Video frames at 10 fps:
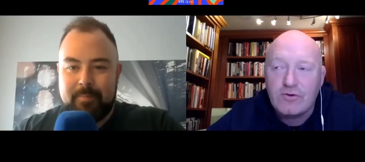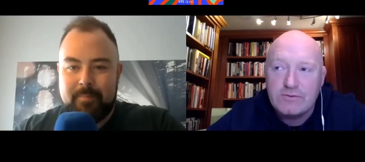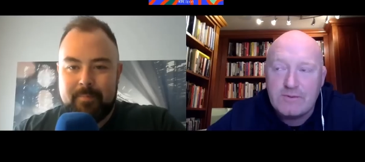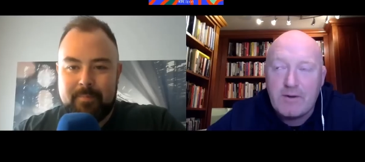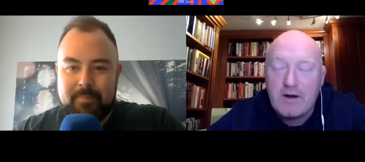Speaker 1: was
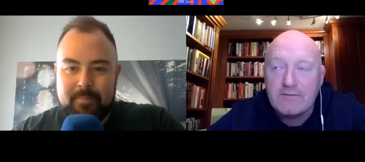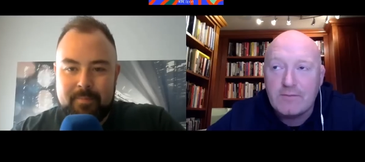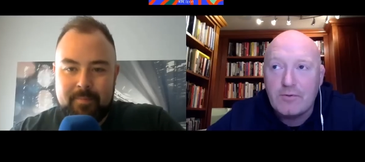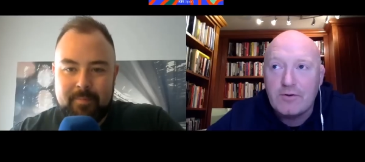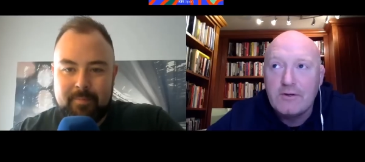a big part of it,
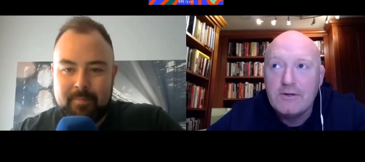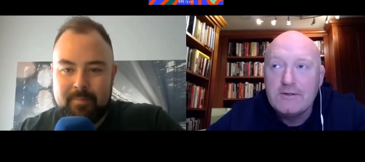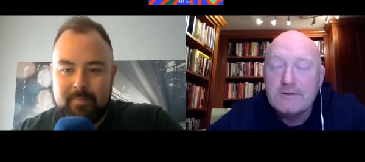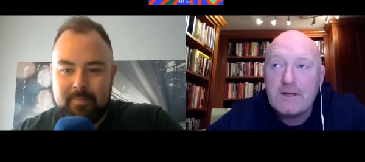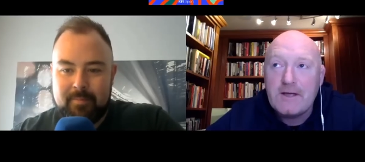but
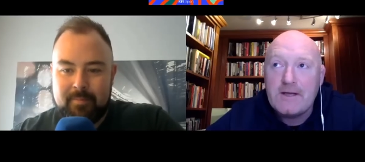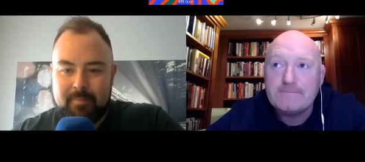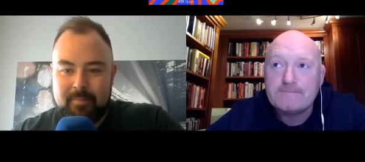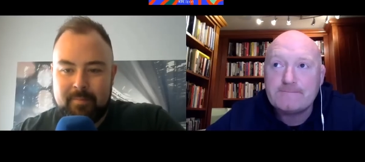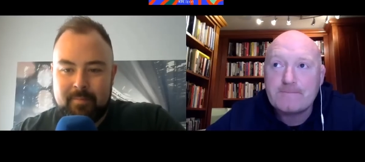
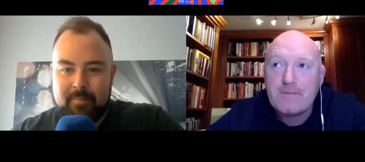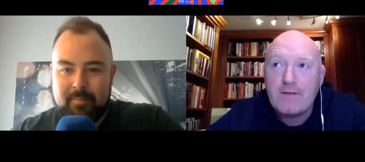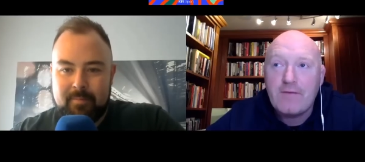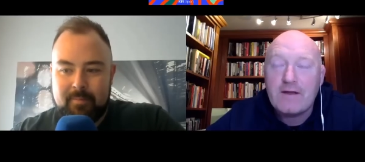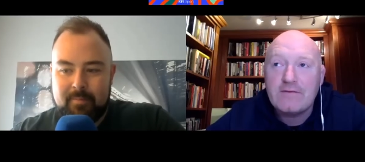um,
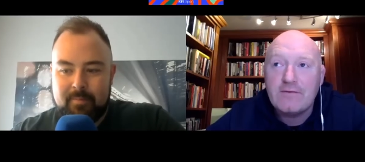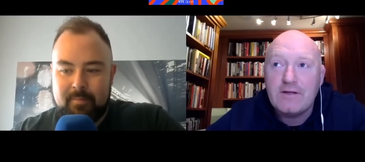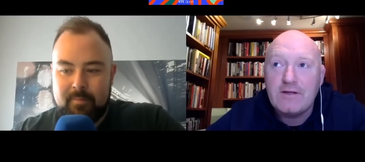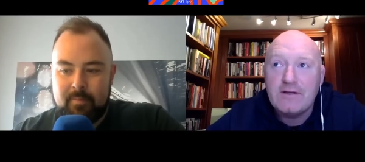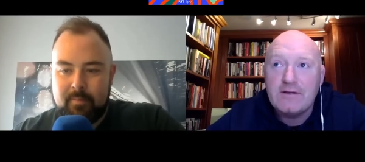
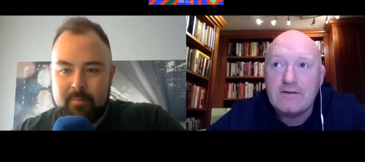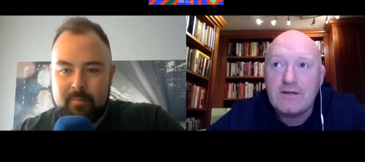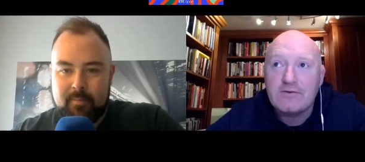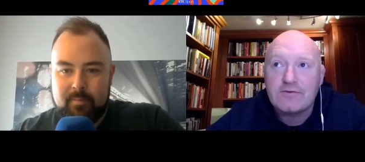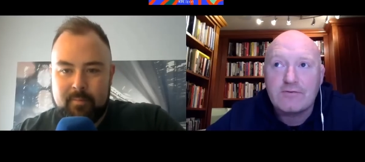effectively
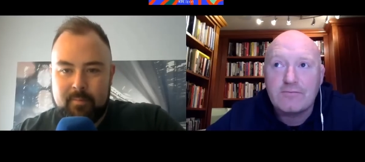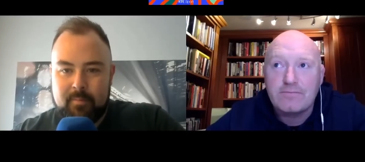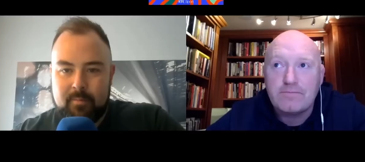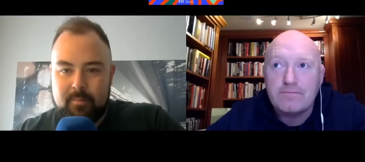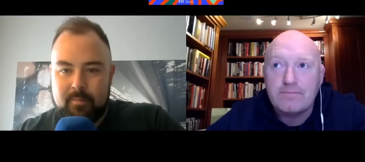they just
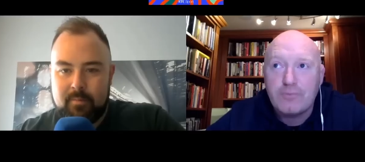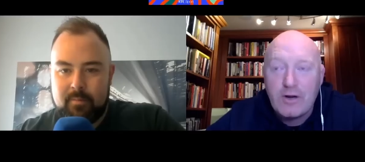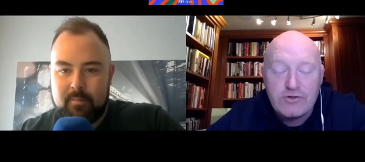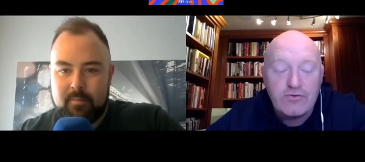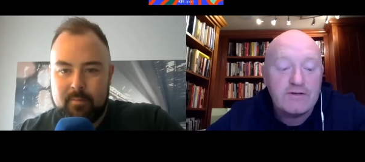
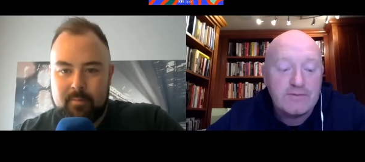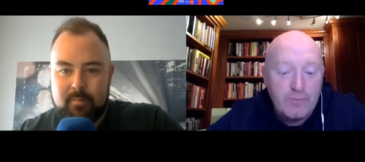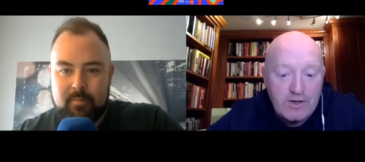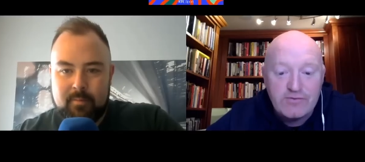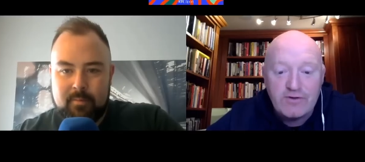pressurized and
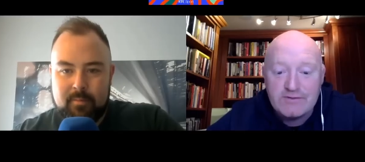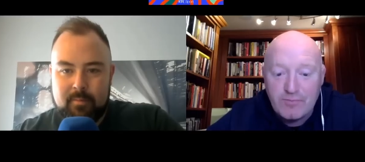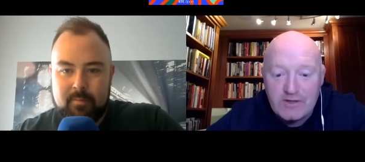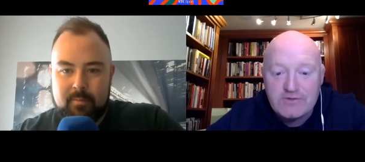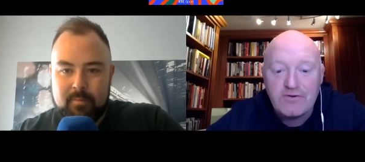pressurized
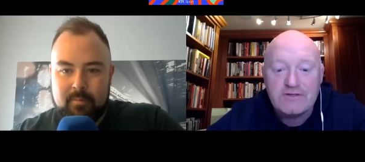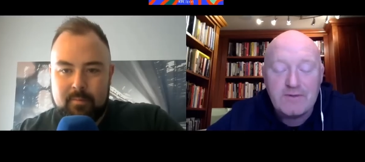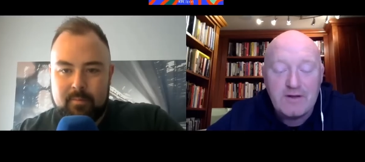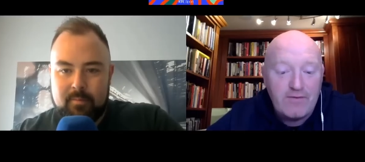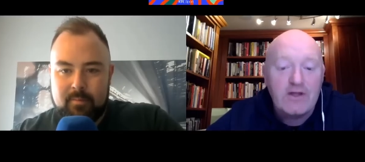and pressurized
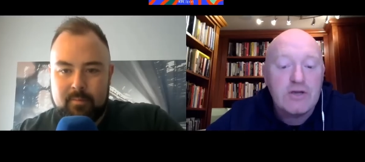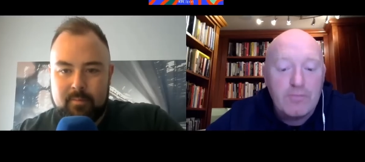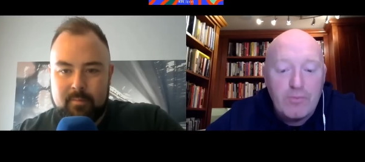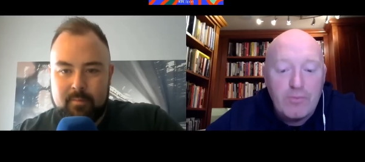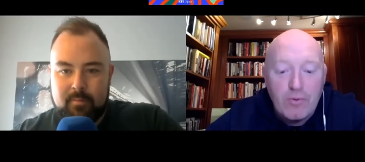them, and
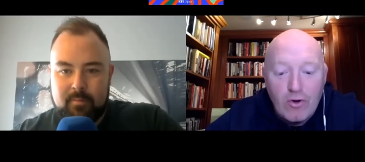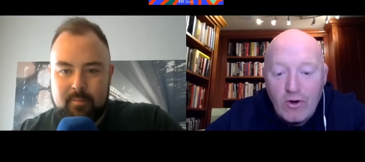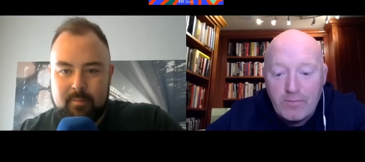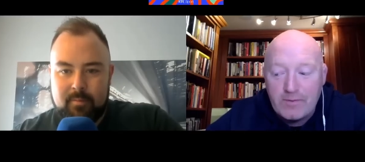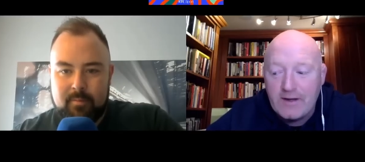eventually
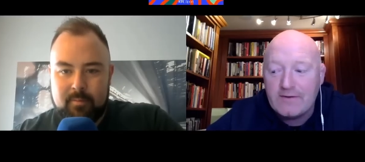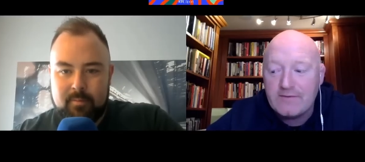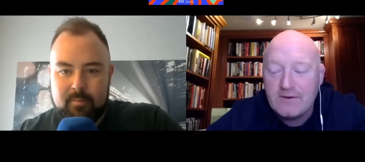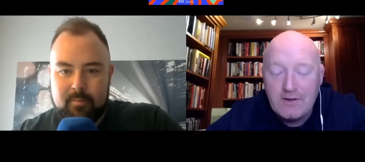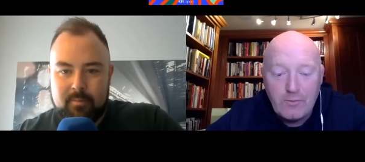broke up late
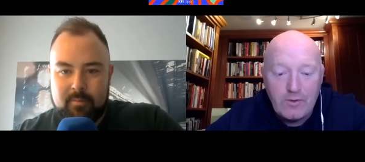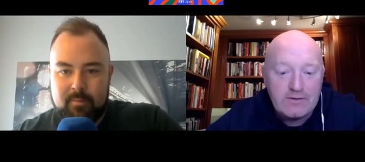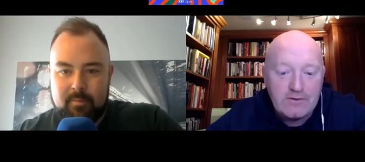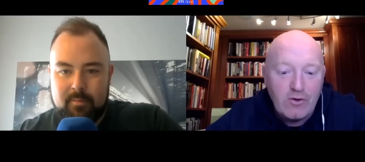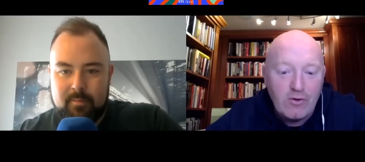
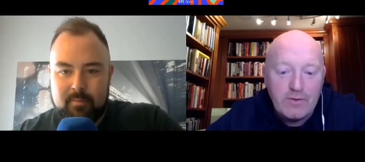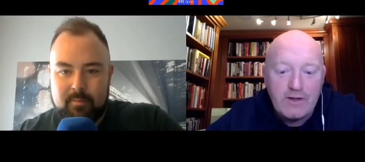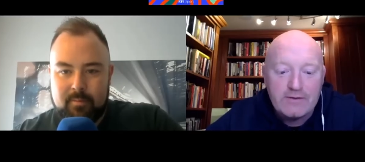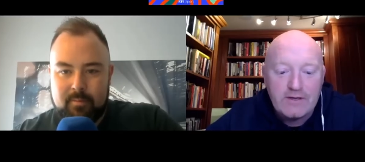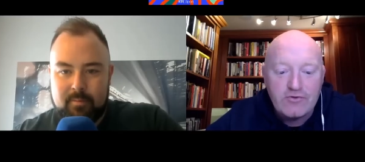when Kobe
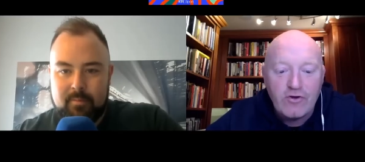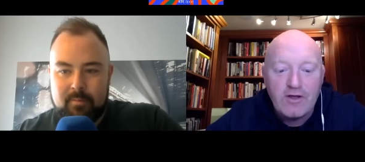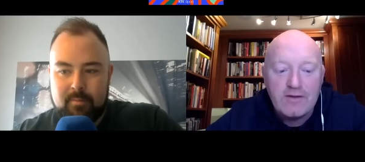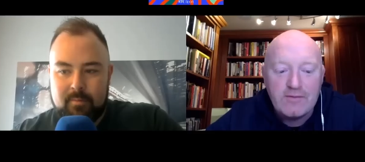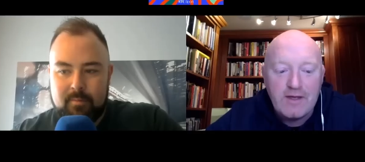got that
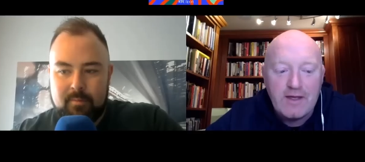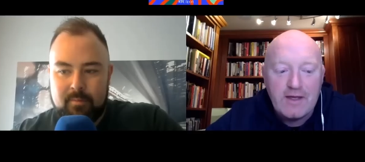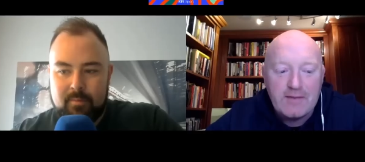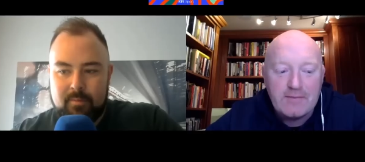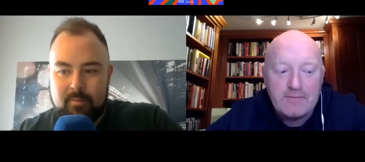try.
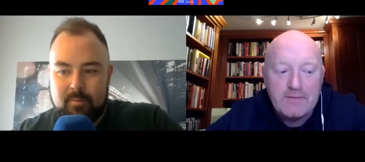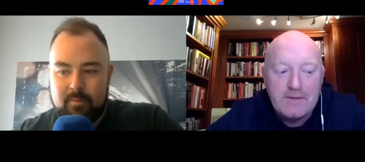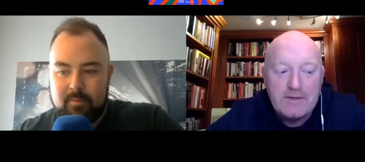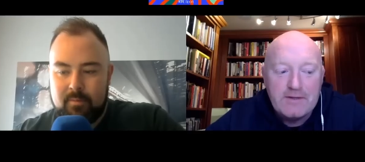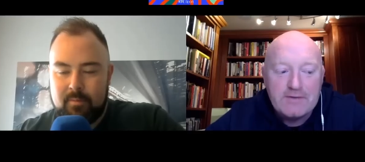Um,
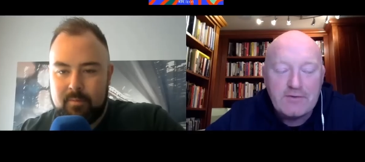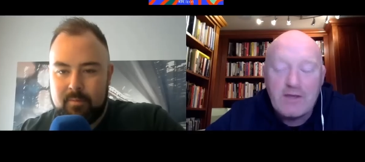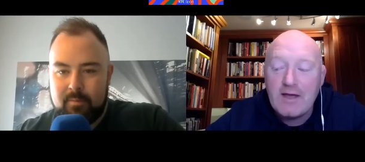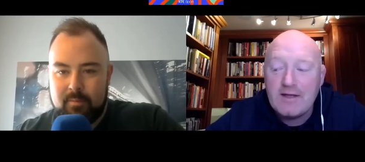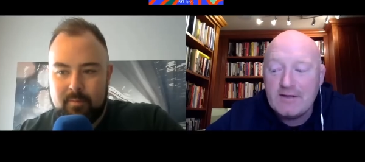so
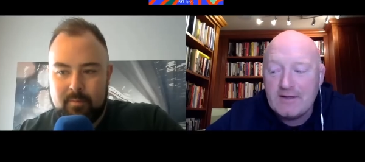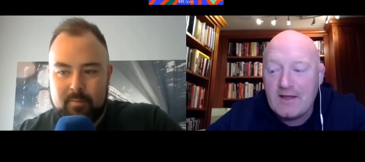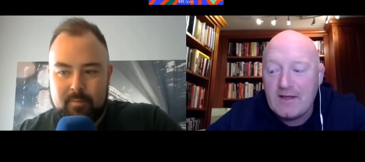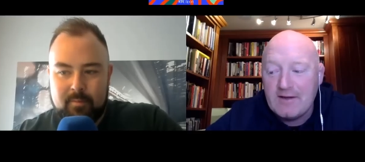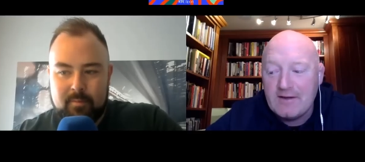yeah,
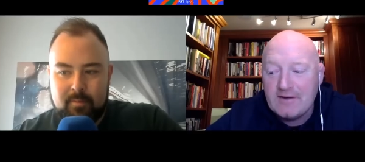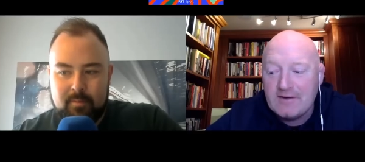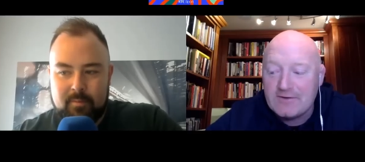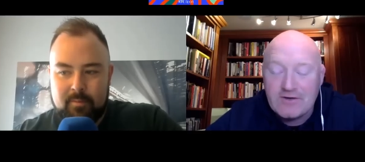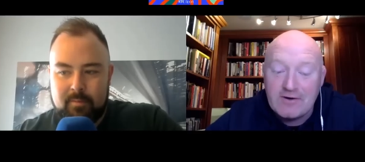they they're
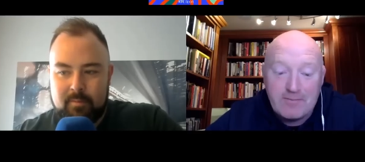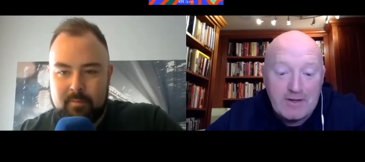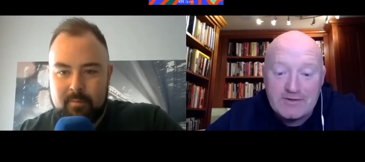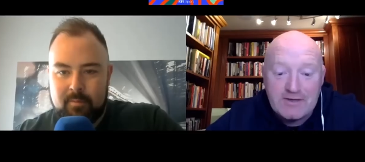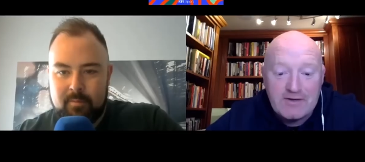certainly big
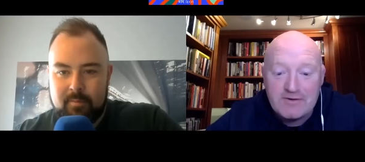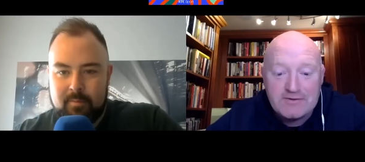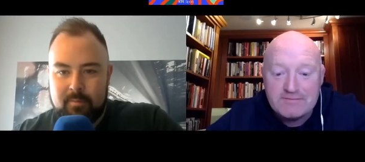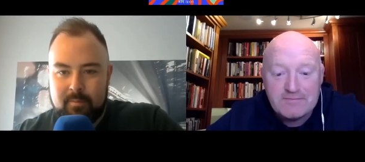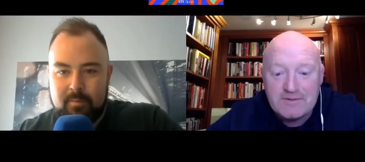contenders.
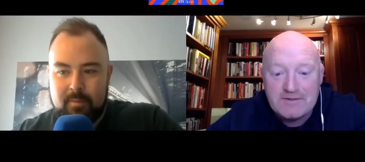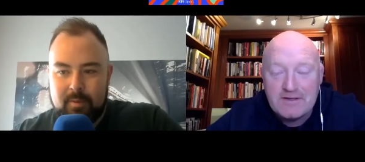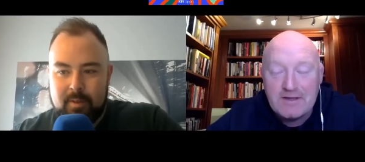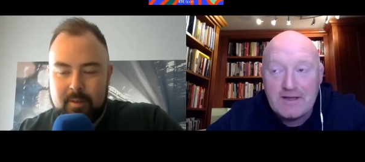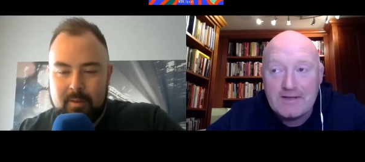
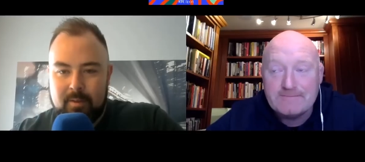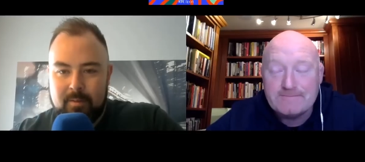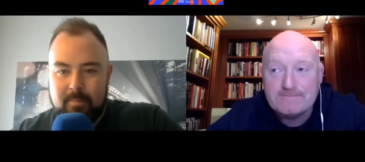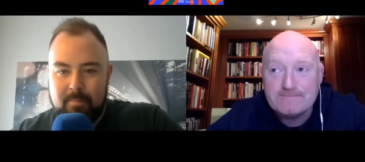Um,